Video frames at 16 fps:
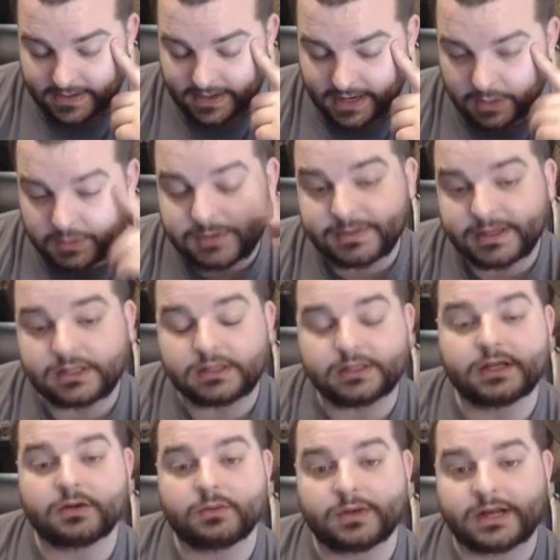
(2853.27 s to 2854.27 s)
I want to be
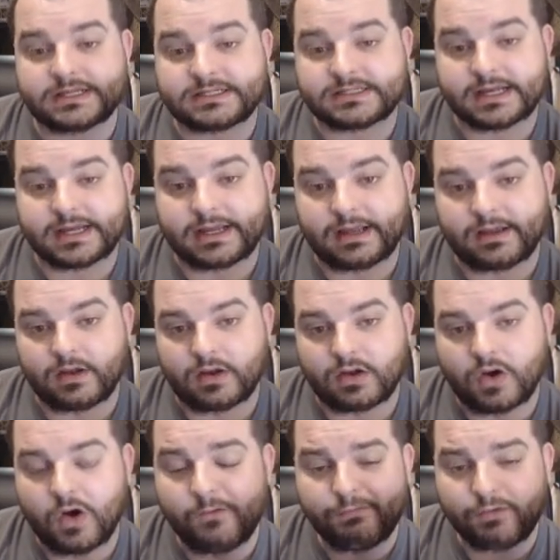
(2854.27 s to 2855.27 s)
clear when I say,
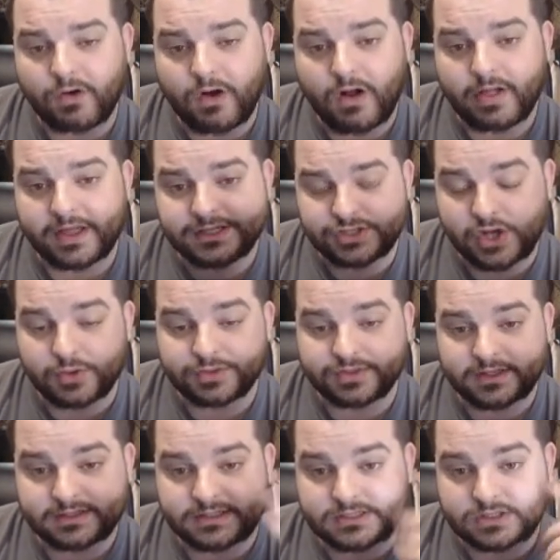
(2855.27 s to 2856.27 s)
overall, I don't
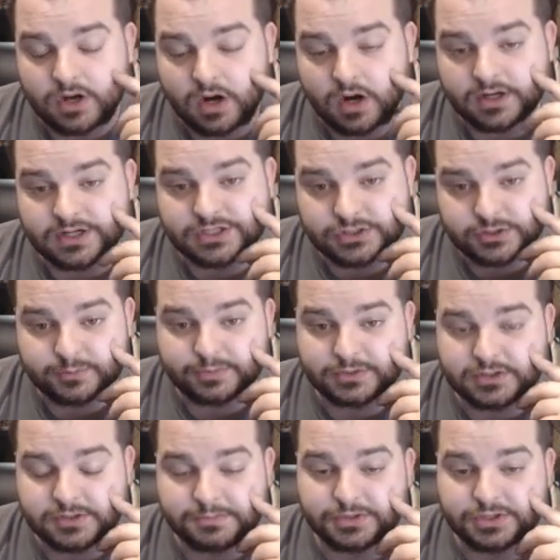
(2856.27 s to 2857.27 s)
think this card is super
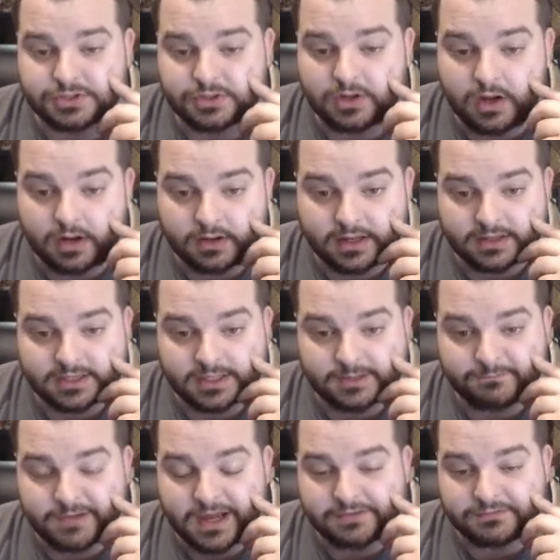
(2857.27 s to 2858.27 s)
strong. I think
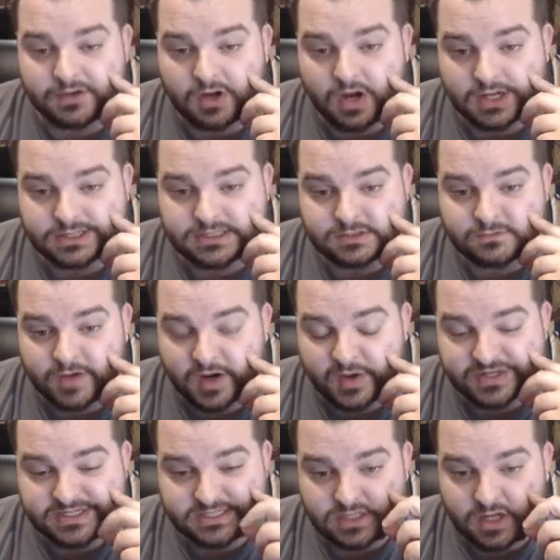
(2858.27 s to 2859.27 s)
5 cost is
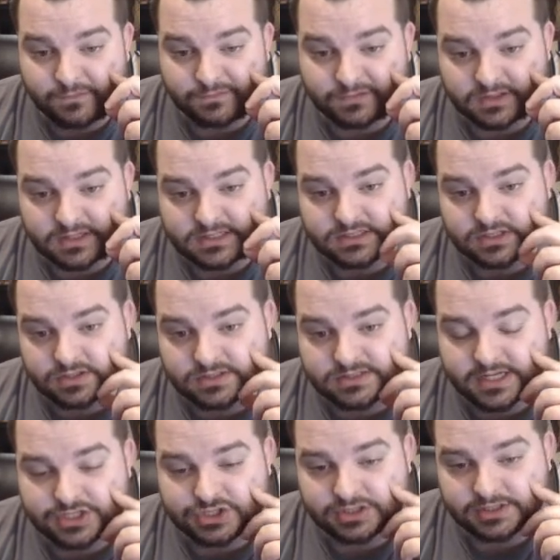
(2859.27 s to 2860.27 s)
very slow for this. You're
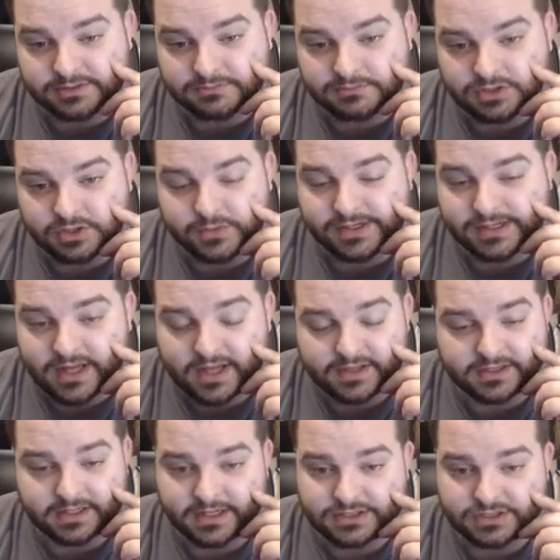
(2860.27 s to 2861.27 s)
essentially doing
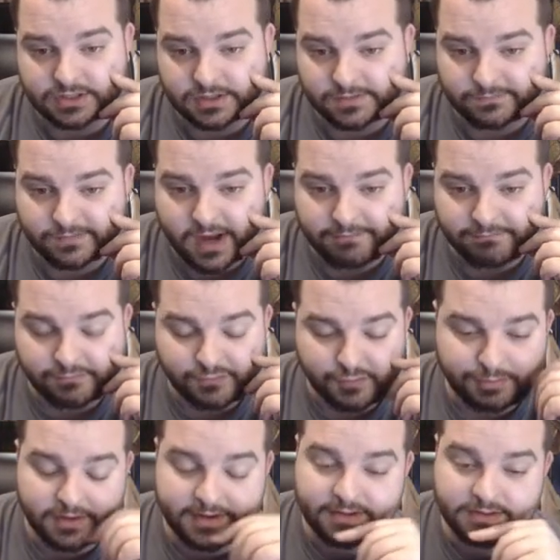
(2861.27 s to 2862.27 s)
nothing on turn 5 if you
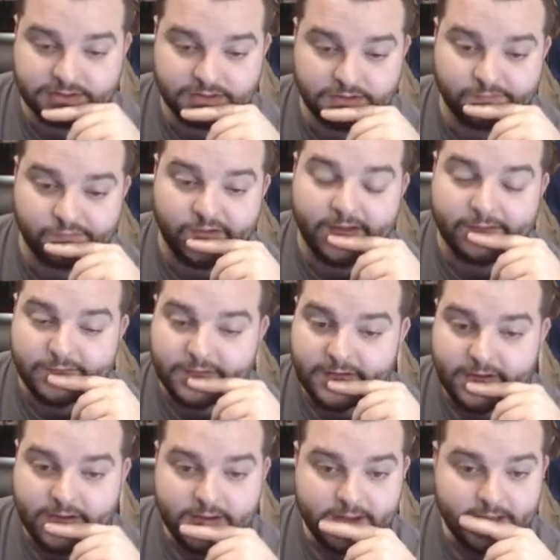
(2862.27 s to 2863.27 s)
play it on turn 5.
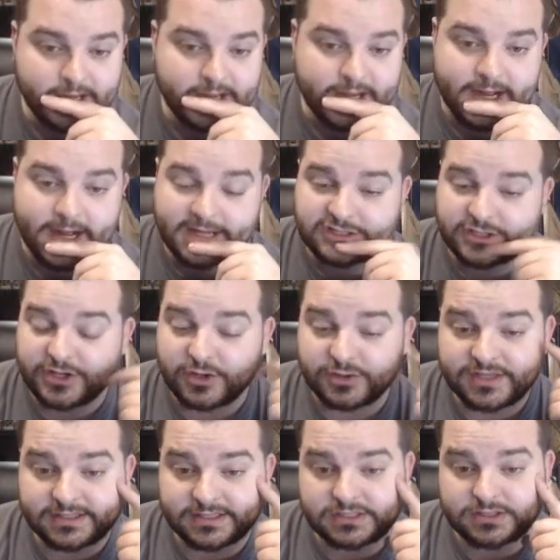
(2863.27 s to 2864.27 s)
So I don't
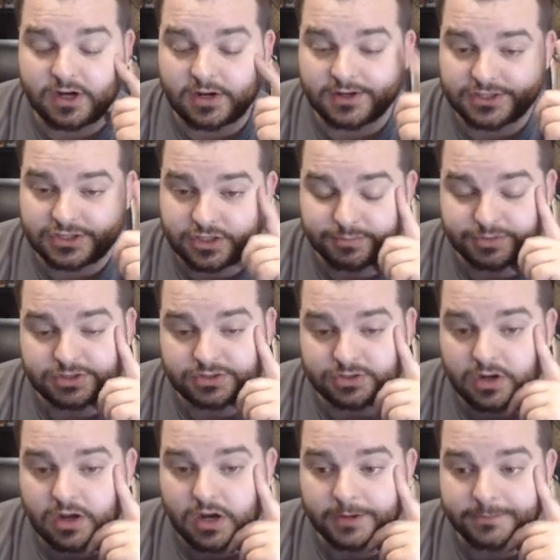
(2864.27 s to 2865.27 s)
think this card is super
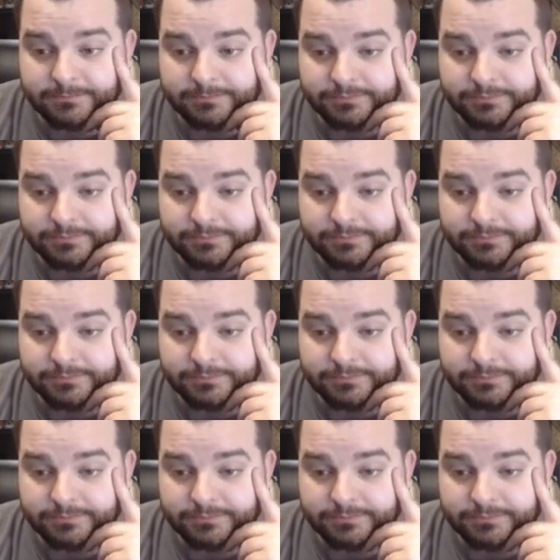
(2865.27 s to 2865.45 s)
strong.